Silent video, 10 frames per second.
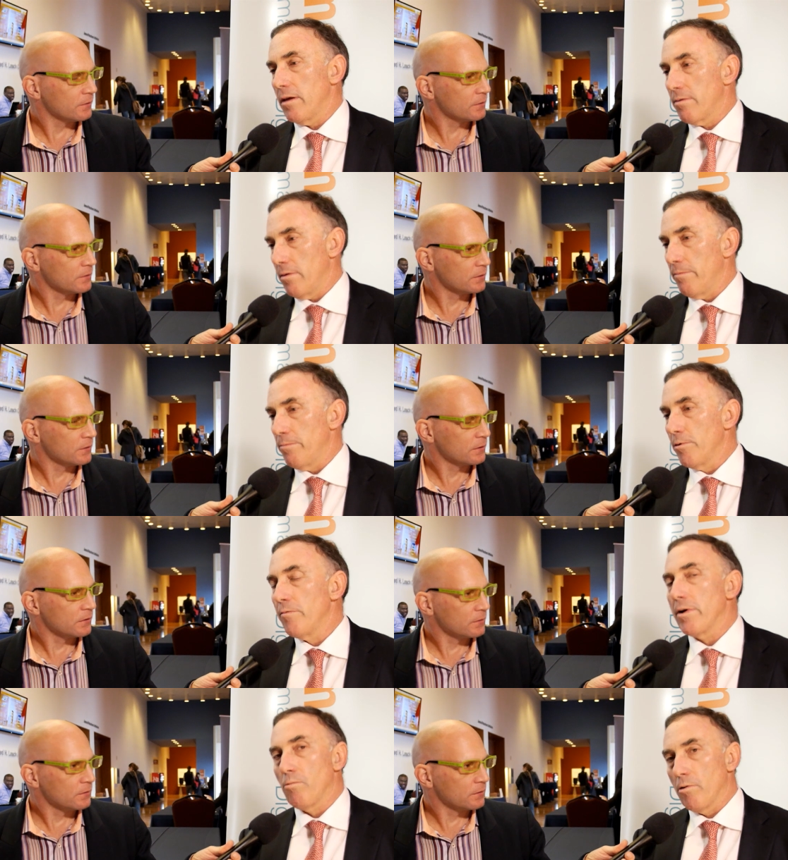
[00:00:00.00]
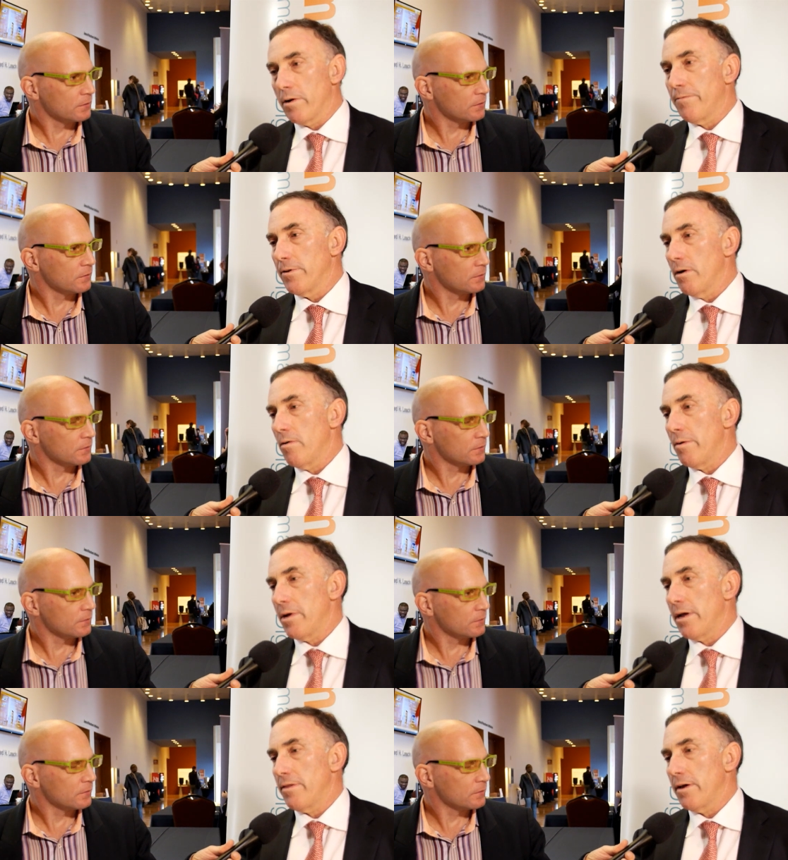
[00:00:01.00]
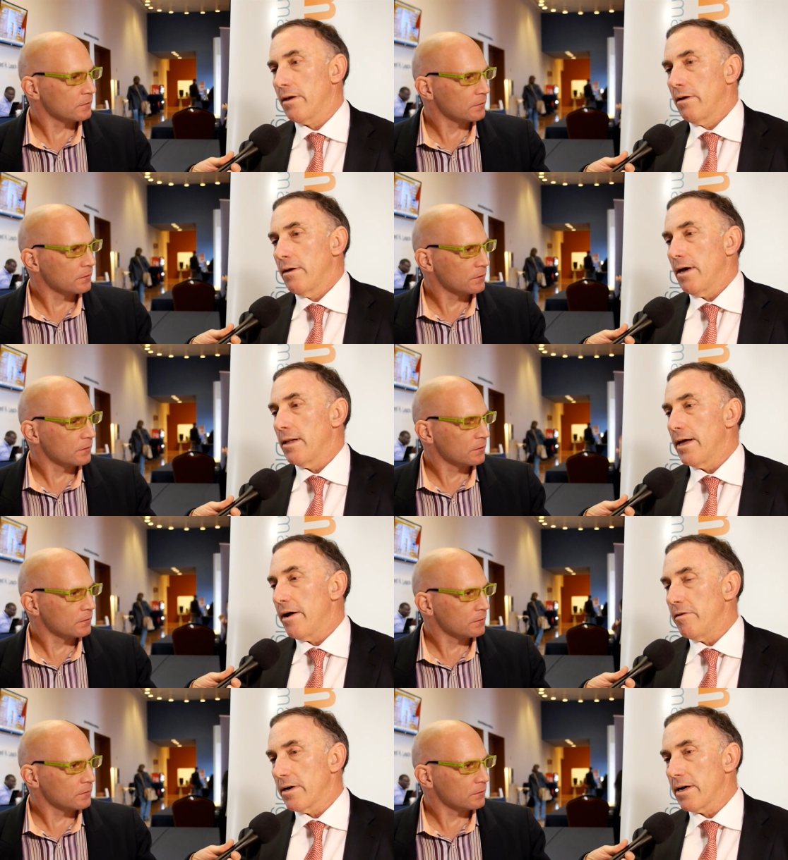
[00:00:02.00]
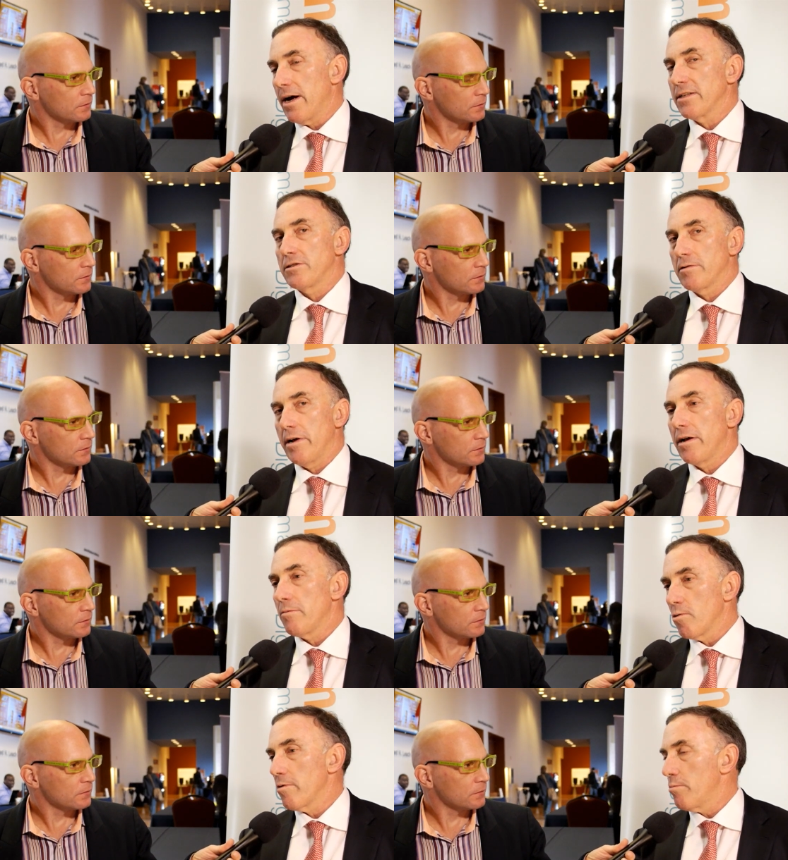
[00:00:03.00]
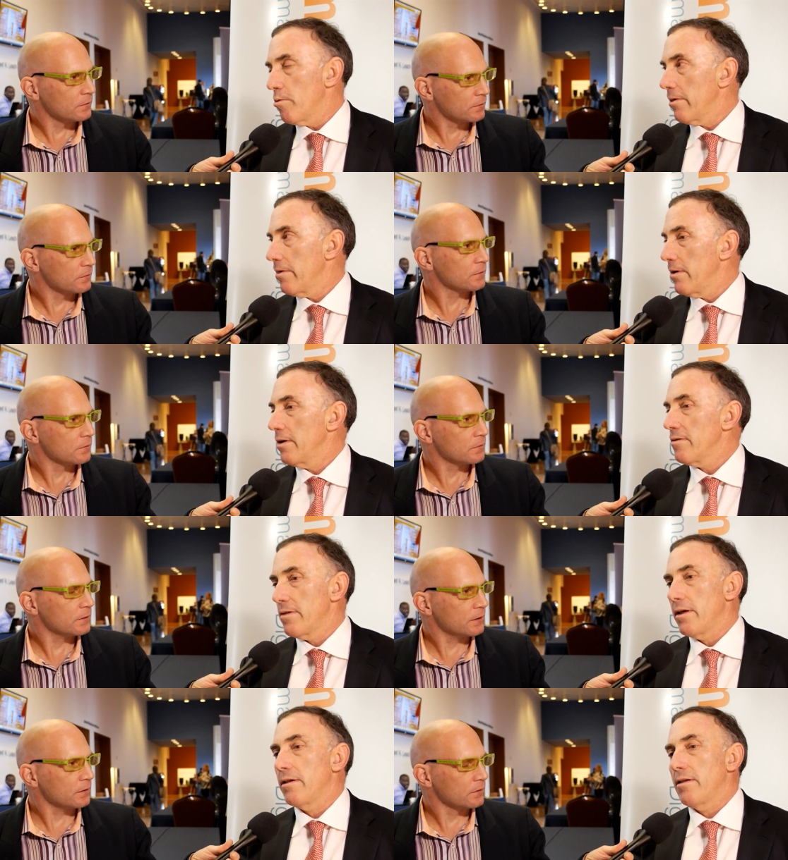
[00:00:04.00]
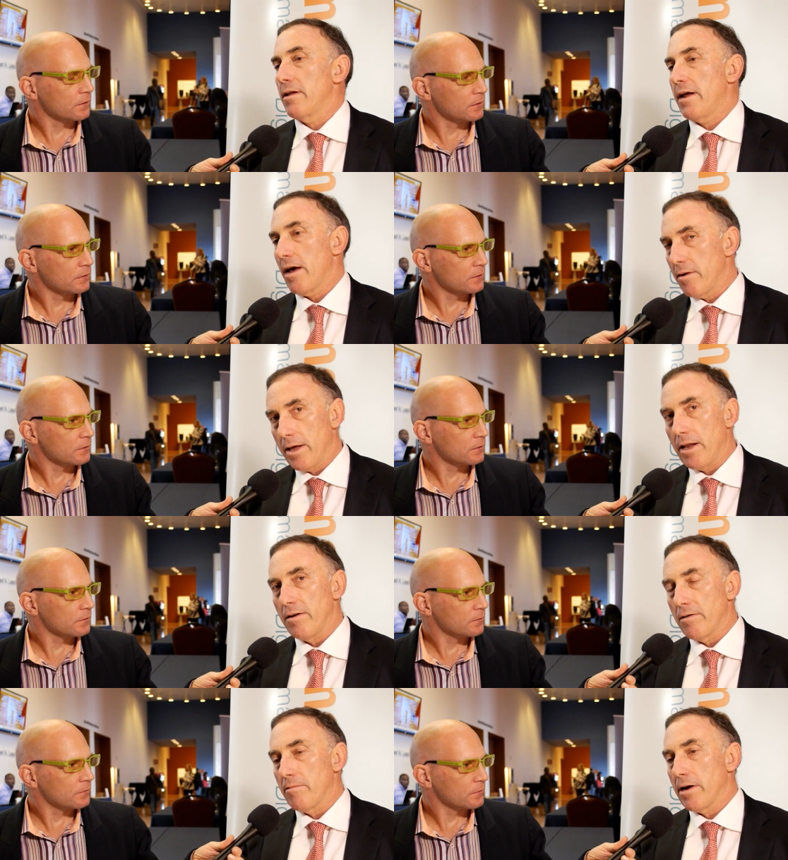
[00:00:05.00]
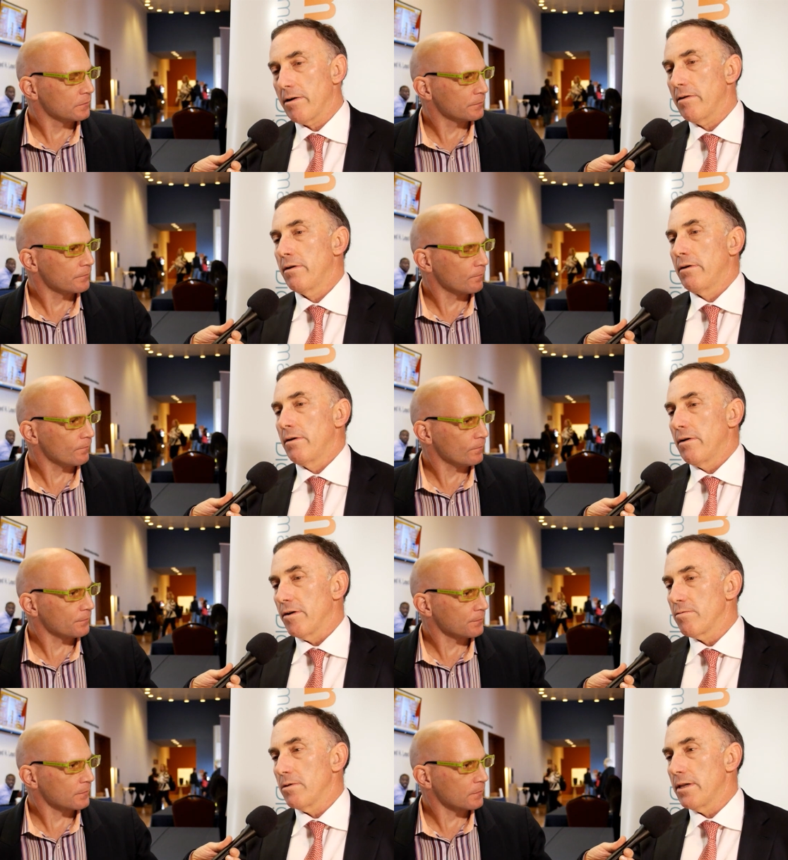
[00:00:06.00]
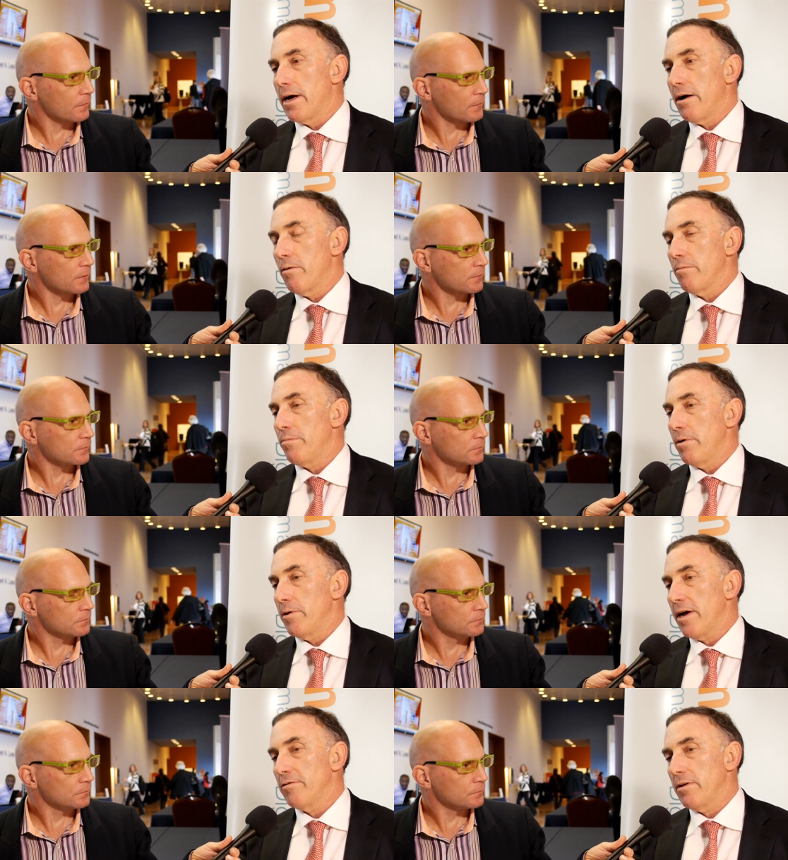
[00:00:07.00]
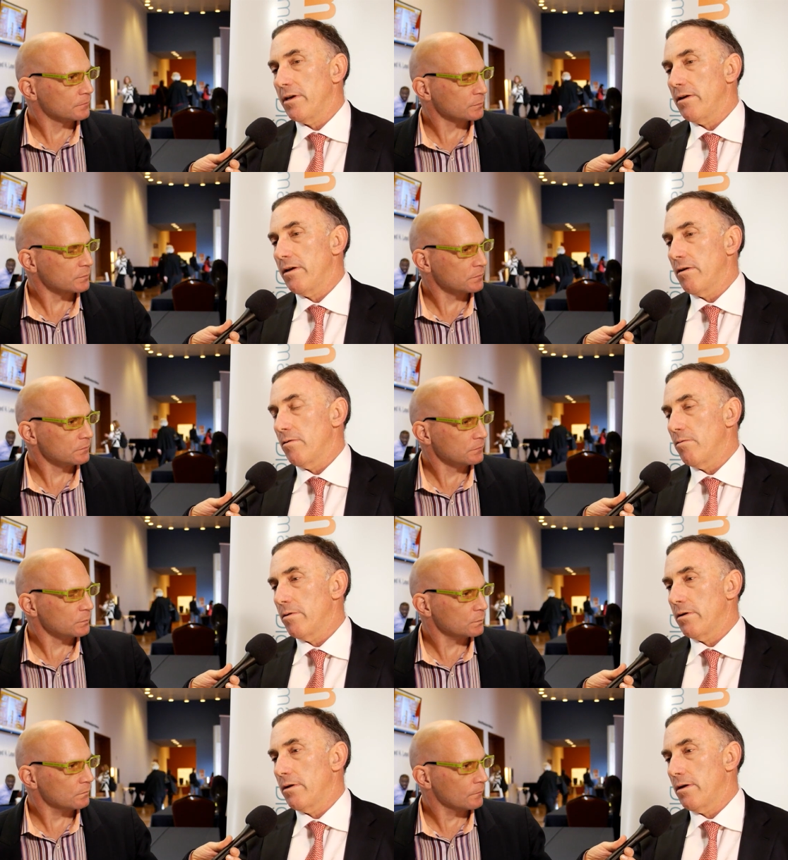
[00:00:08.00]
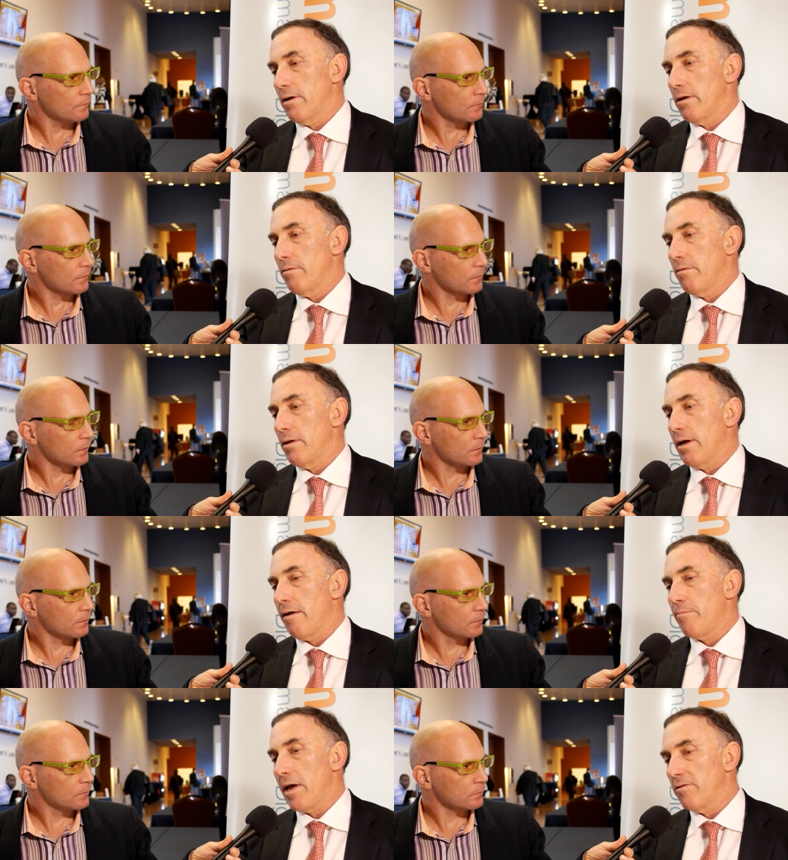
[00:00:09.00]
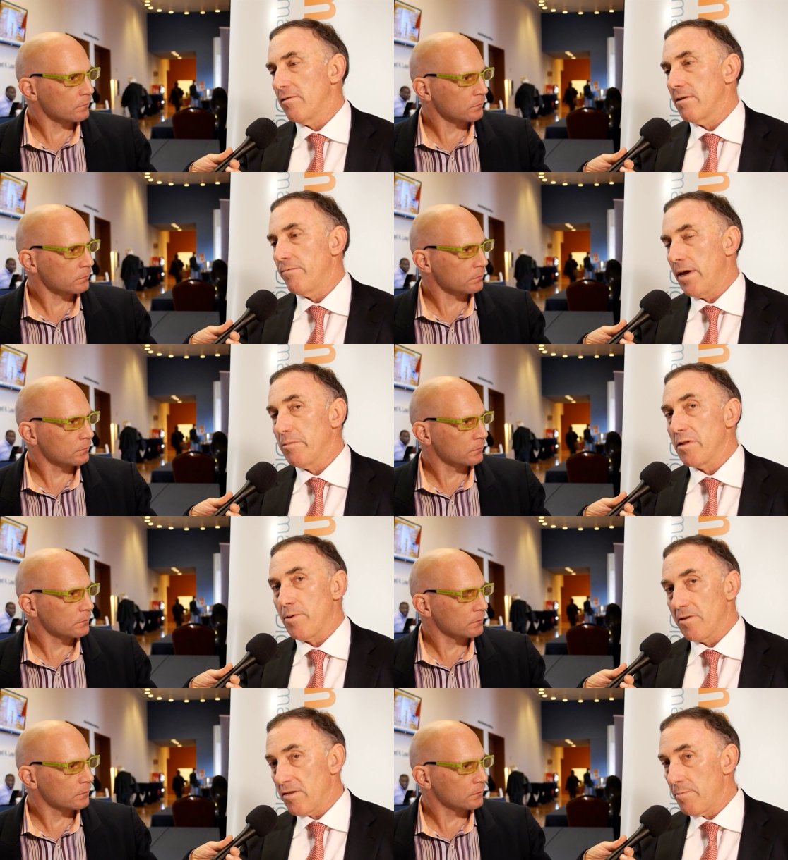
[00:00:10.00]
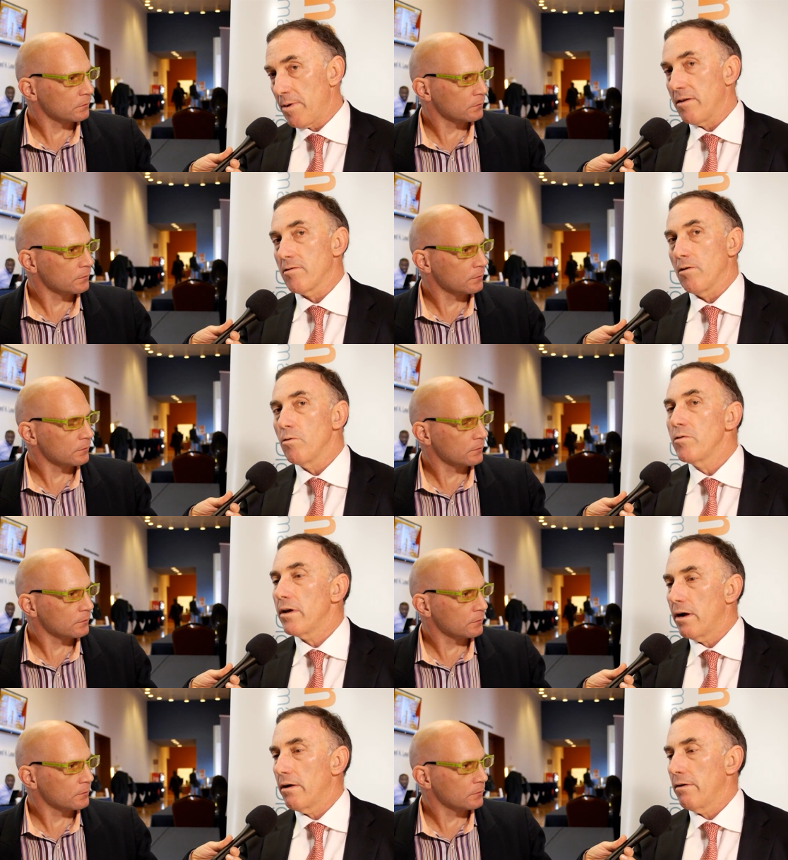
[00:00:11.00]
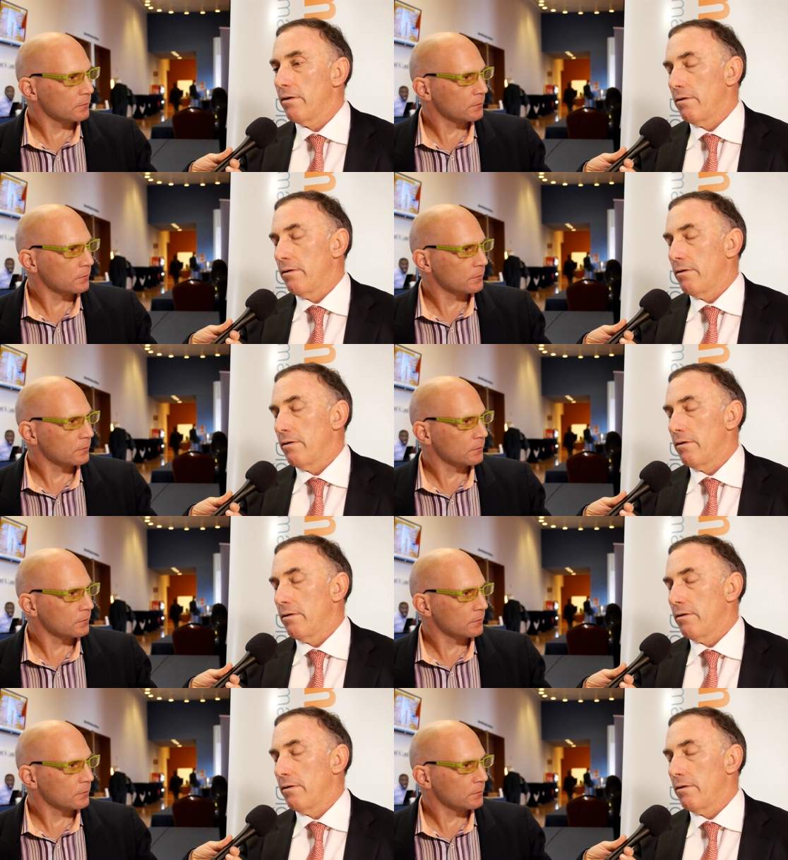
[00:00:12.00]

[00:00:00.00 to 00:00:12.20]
Speaker 1: it's improving workflow. I mean, I think allow you to concentrate on more important things than, than how to get into the record. Also allow, we actually, you know, uh, have patients and families participate in their own care.